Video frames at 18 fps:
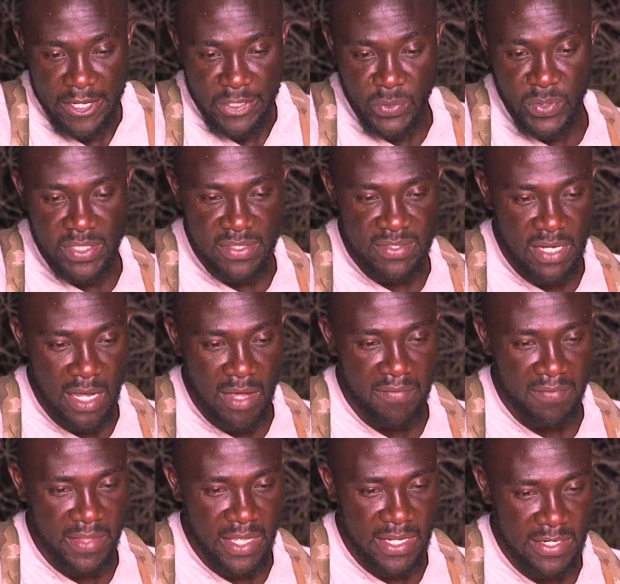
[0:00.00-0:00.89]
doing
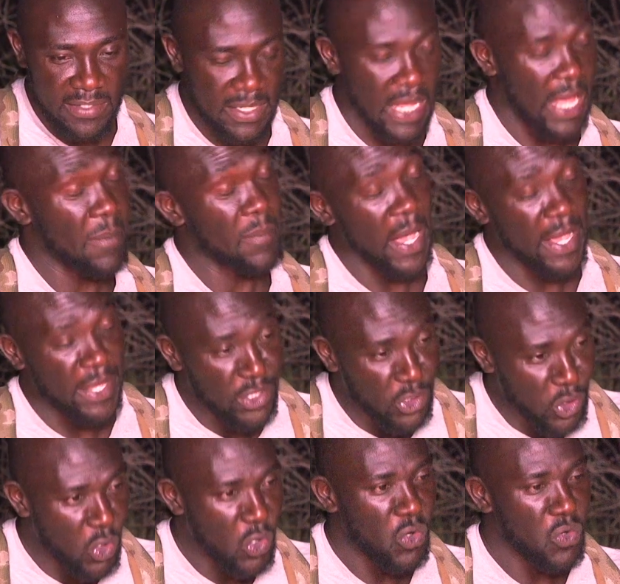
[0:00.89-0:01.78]
stuff that is, I
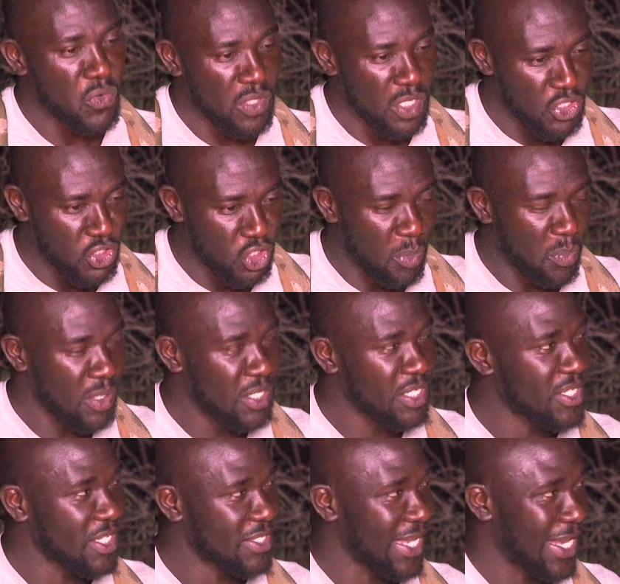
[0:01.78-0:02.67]
know the
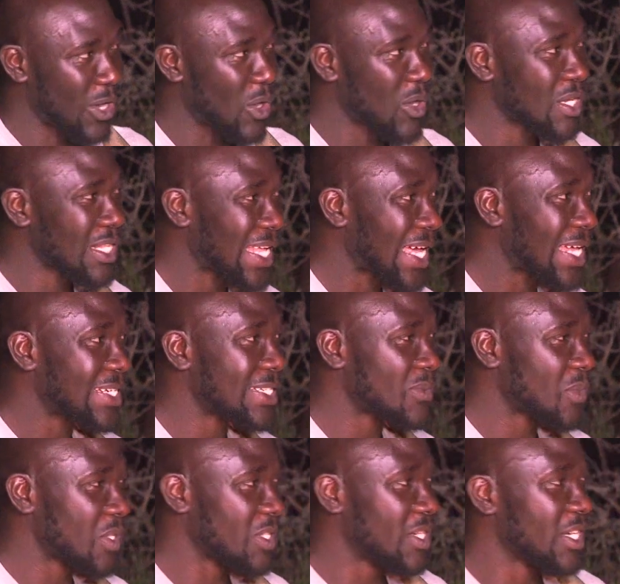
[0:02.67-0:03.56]
geopolitics around that
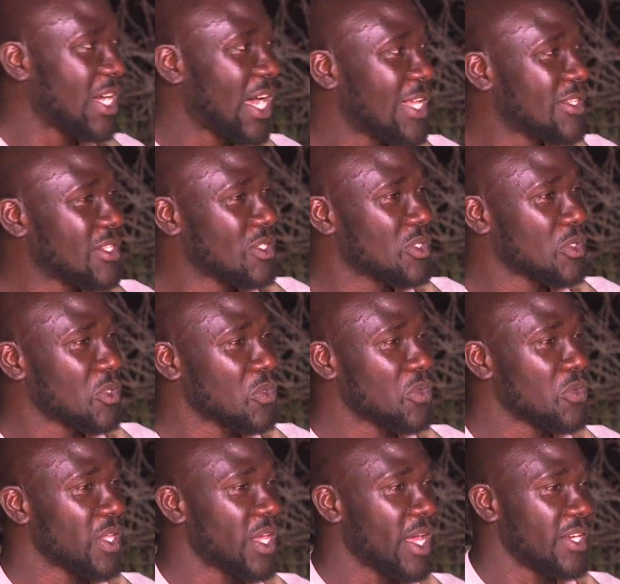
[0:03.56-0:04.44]
with regards
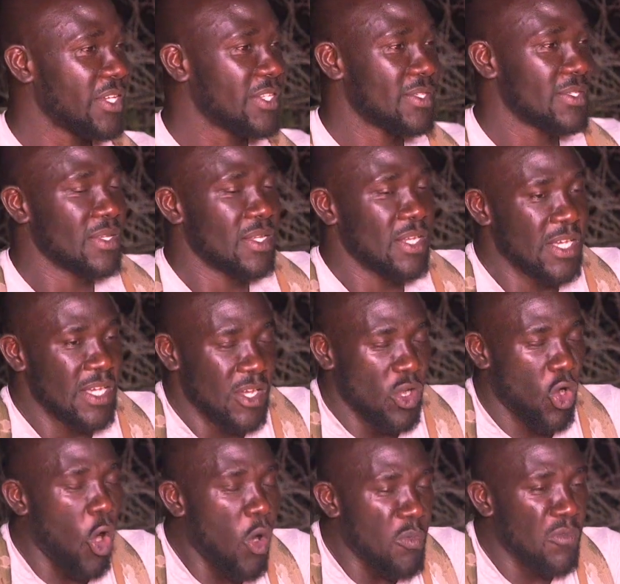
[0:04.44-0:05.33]
to their
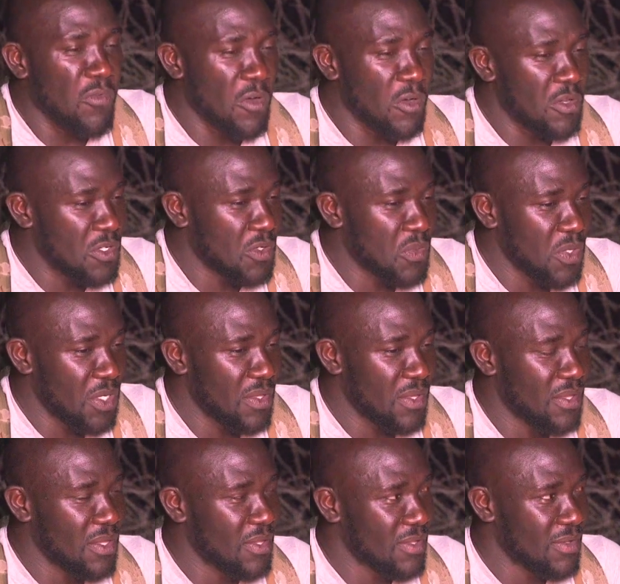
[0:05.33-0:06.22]
discomfort with,
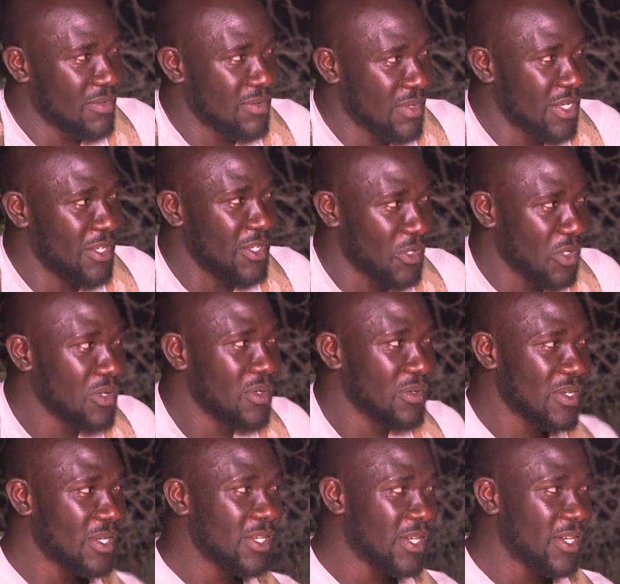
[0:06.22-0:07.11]
you know,
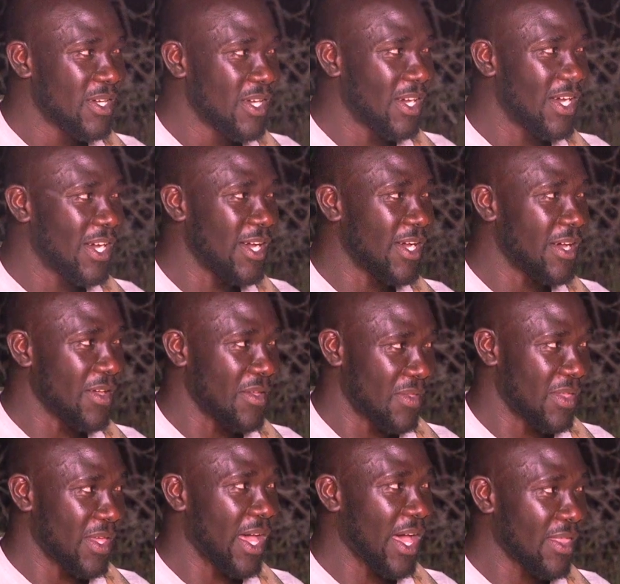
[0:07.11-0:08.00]

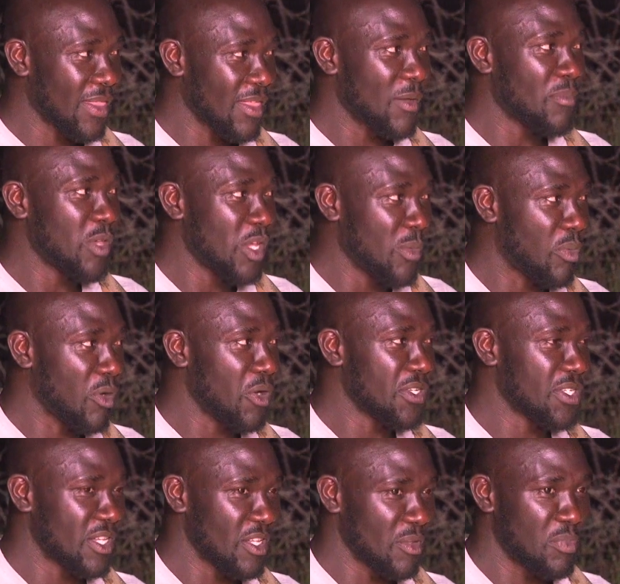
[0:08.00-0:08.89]
the other big
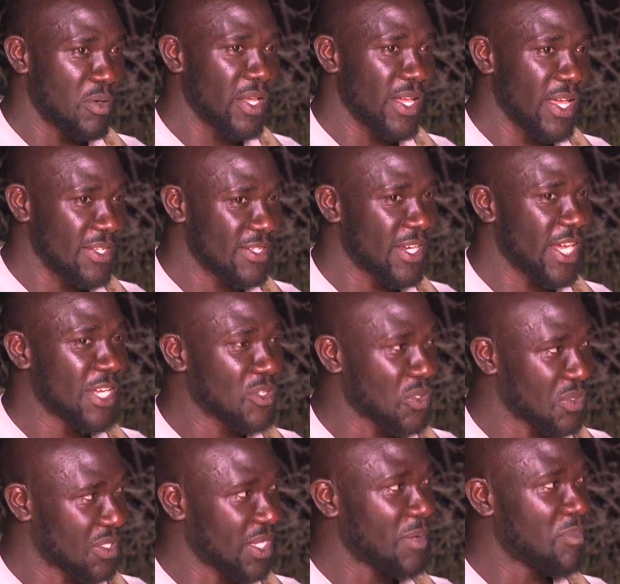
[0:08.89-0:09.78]
boys and the players trying
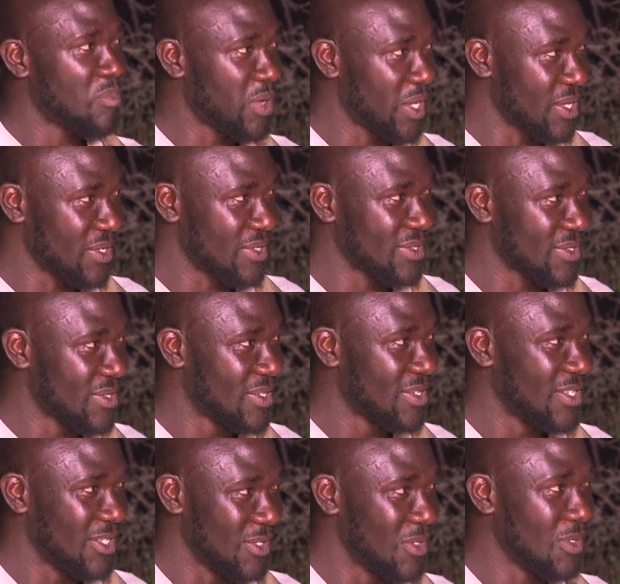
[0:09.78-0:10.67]
to set base,
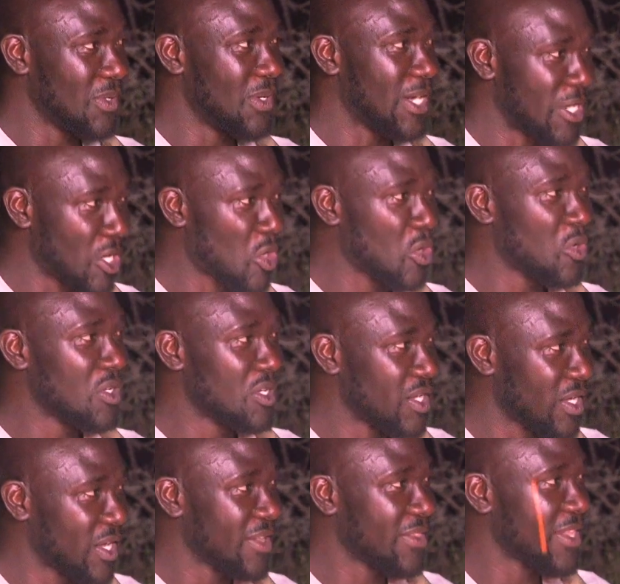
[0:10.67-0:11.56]
you know, around
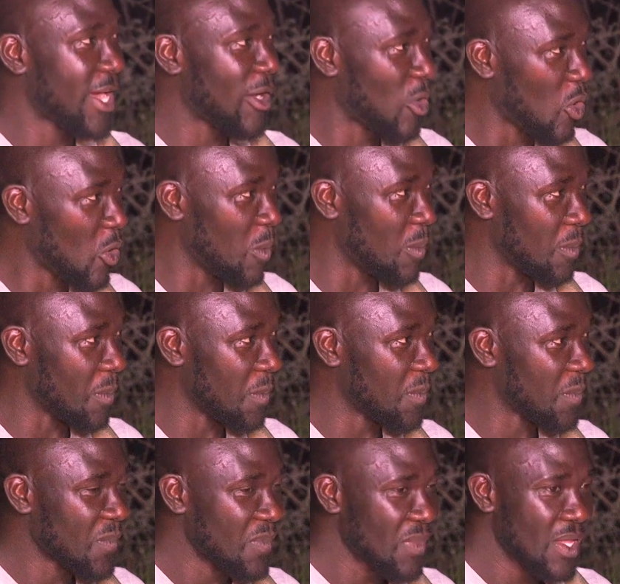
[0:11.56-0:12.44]
their home.
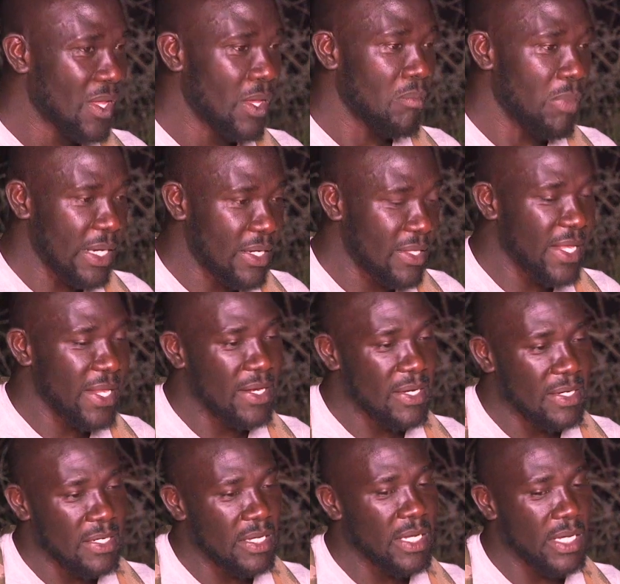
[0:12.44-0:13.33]
But
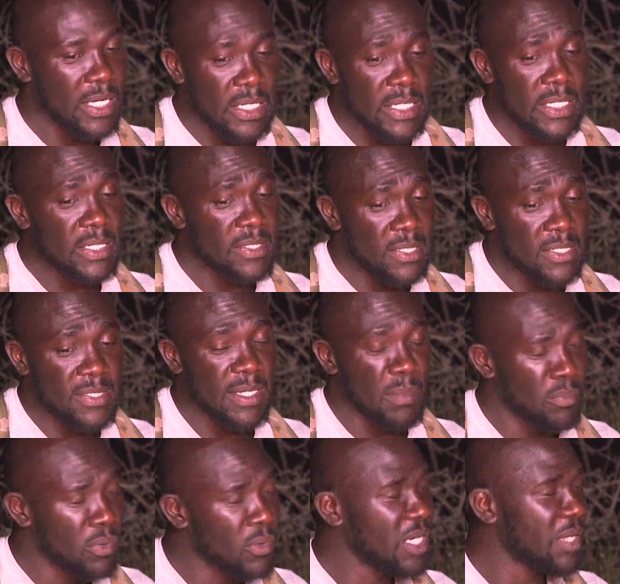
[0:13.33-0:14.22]
then it's
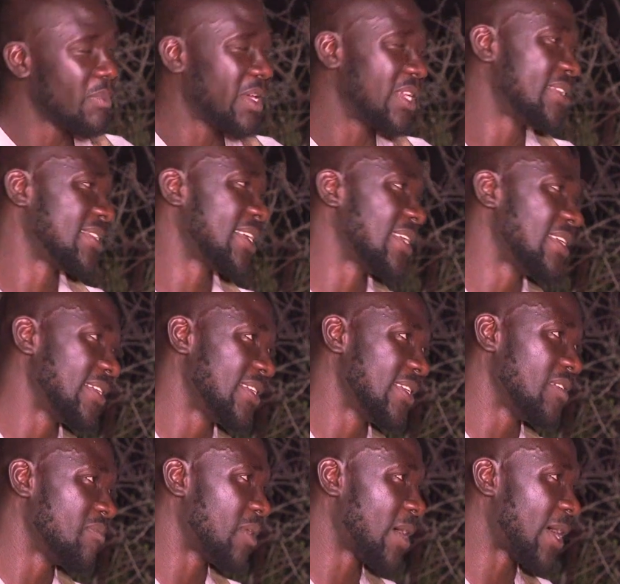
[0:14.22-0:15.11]
a bully
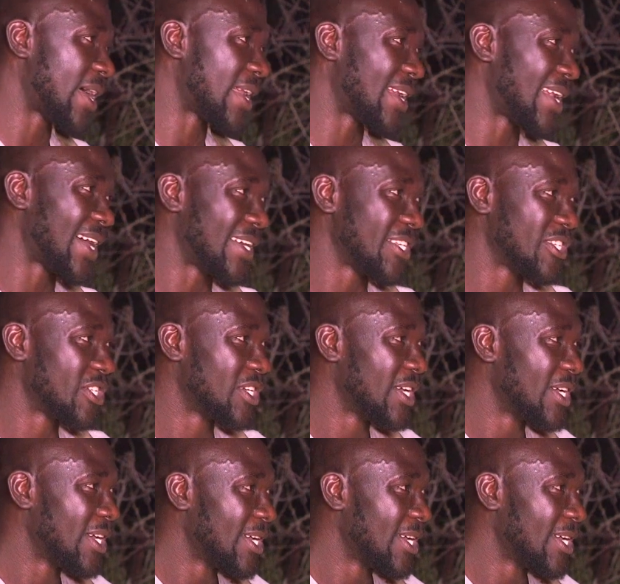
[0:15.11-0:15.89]
mentality by and large.